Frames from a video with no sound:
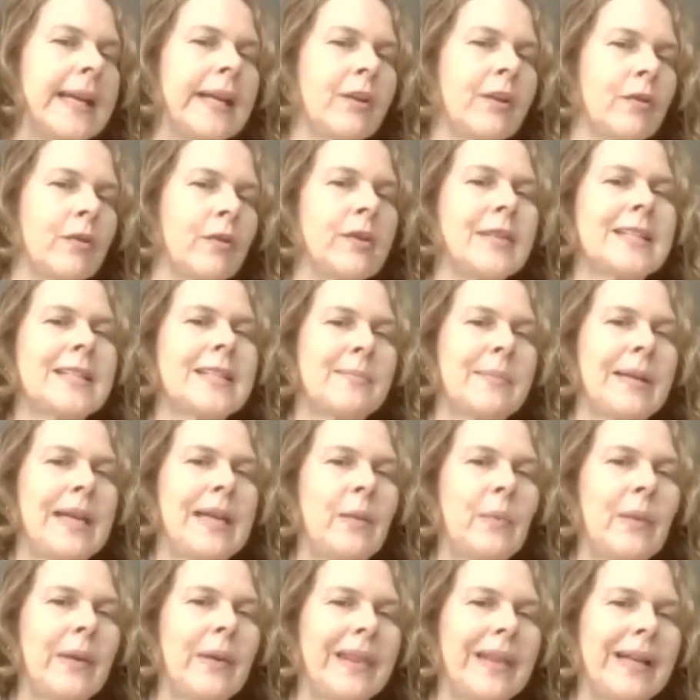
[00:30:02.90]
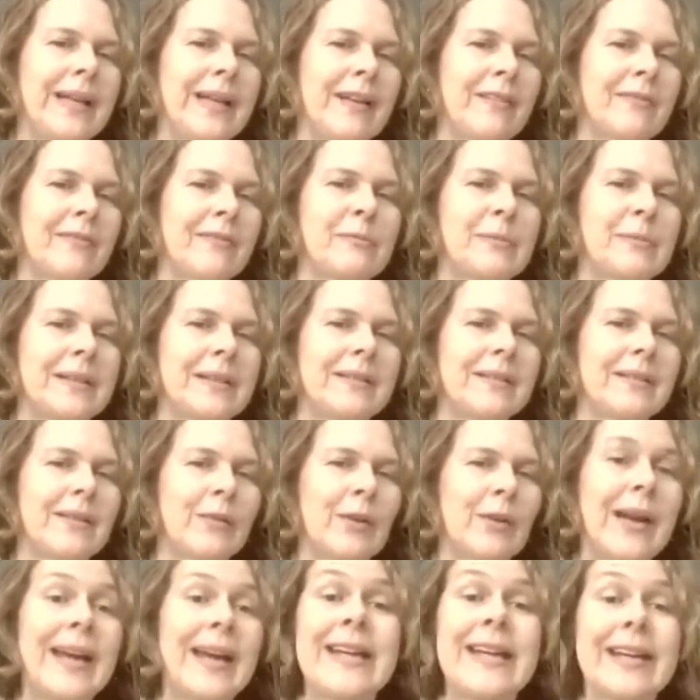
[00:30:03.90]
annoys me when the government
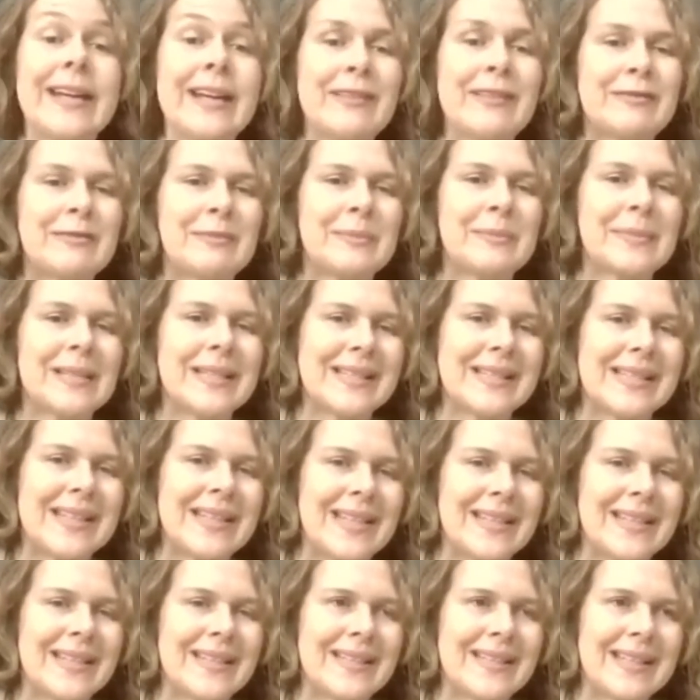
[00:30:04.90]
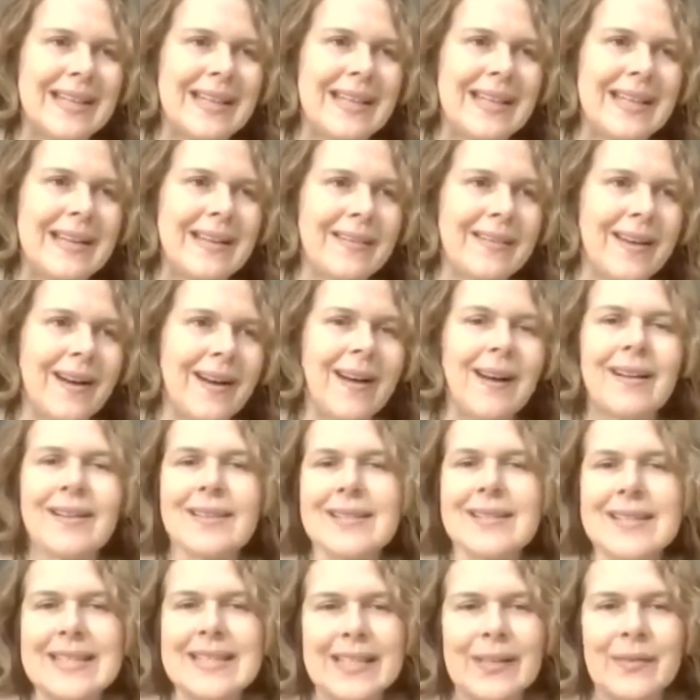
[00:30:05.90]
or any government says that
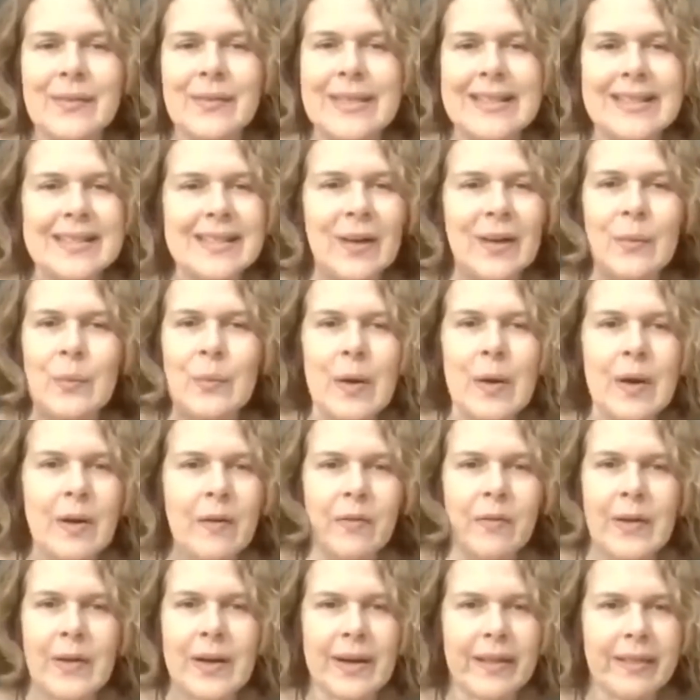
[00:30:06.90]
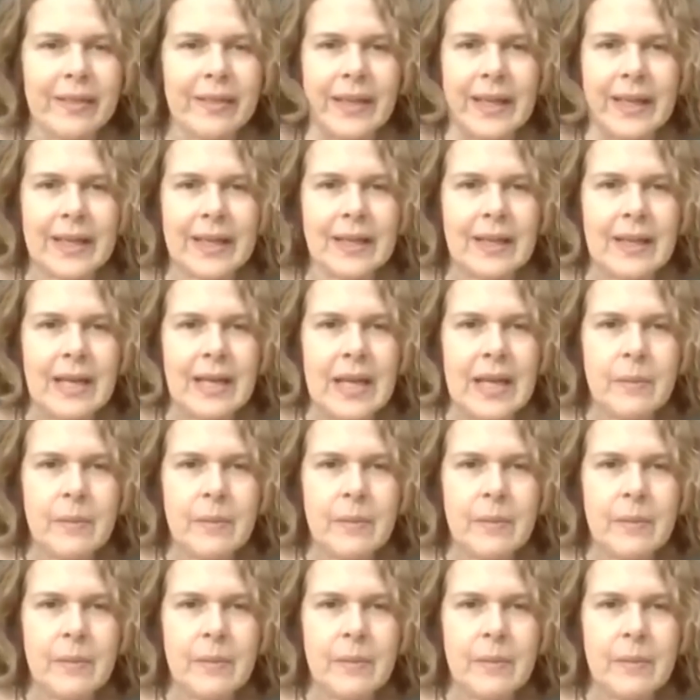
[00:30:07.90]
arts degrees aren't worth anything.